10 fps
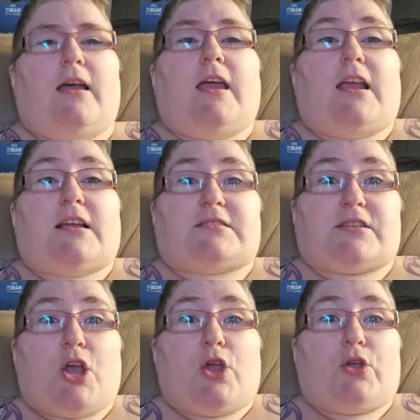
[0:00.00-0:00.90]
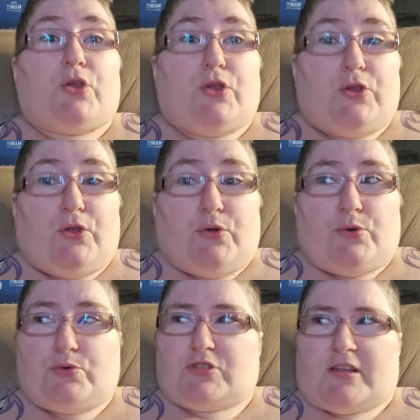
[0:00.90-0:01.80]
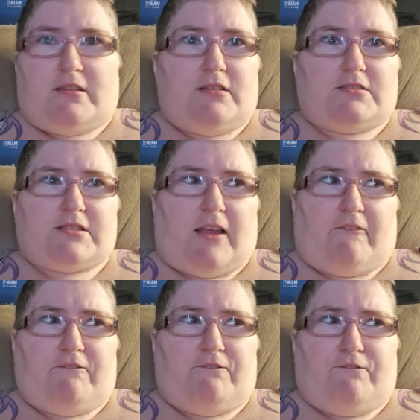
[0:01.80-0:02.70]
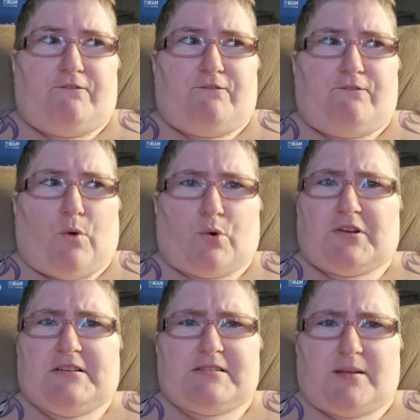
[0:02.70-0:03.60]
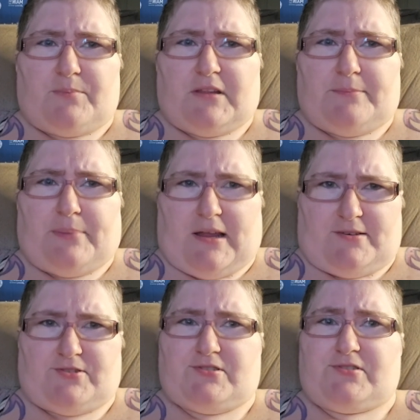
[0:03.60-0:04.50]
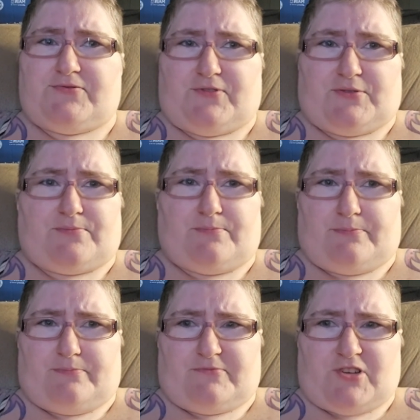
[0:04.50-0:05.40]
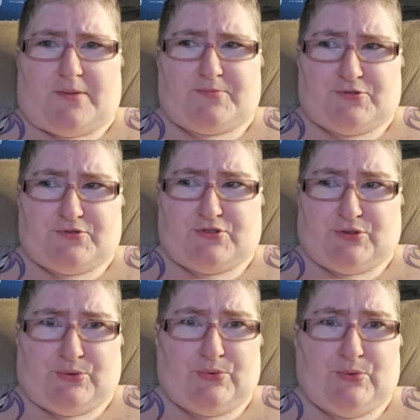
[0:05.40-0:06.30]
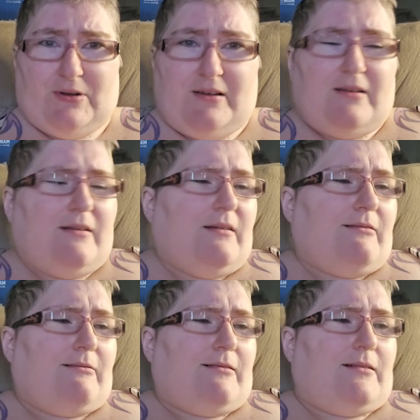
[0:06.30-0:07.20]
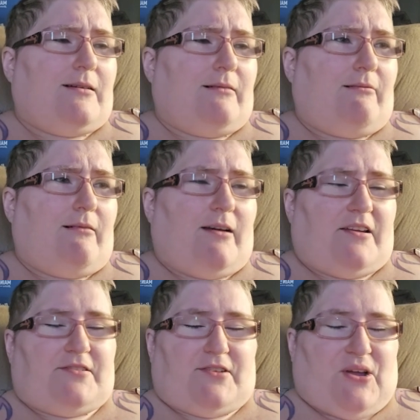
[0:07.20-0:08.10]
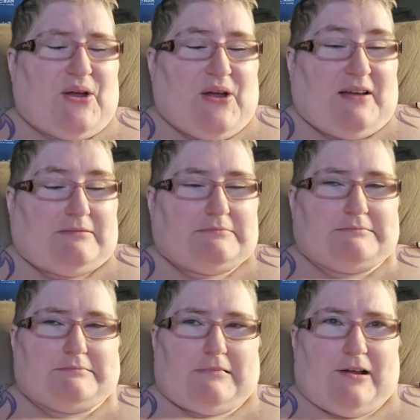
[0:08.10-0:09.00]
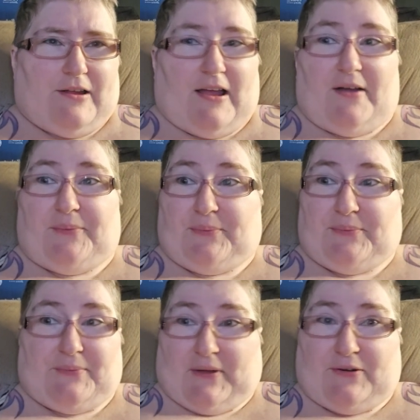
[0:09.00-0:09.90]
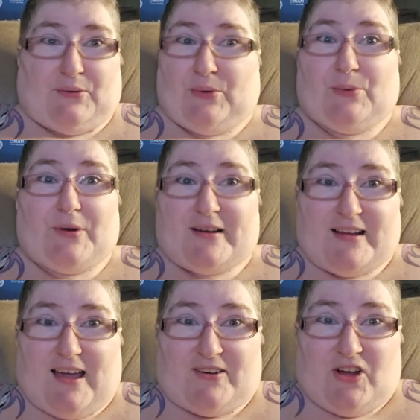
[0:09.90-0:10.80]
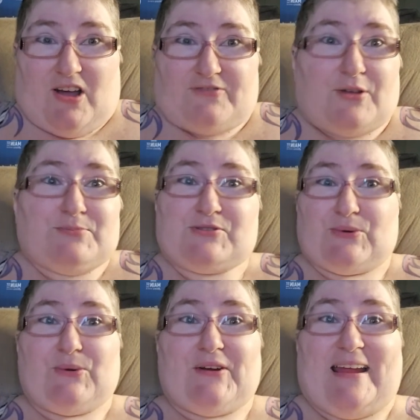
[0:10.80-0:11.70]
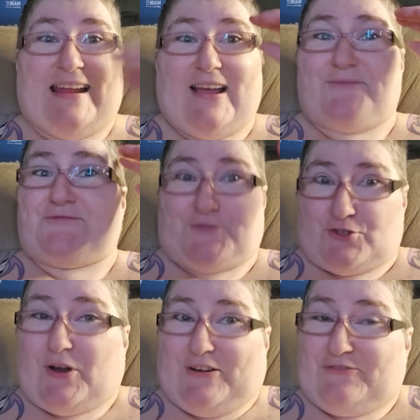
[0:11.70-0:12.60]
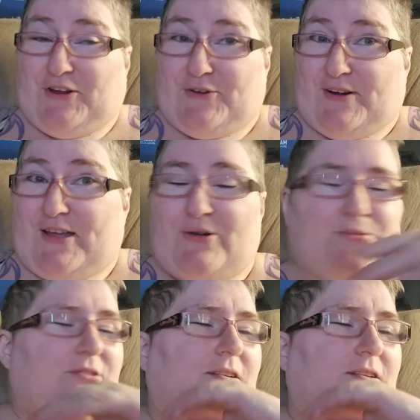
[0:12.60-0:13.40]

It's huge. I think it's like 40 something pages for chapter 2. And I, I, I don't know where to cut off. I'm sorry. I'm trying to figure it out.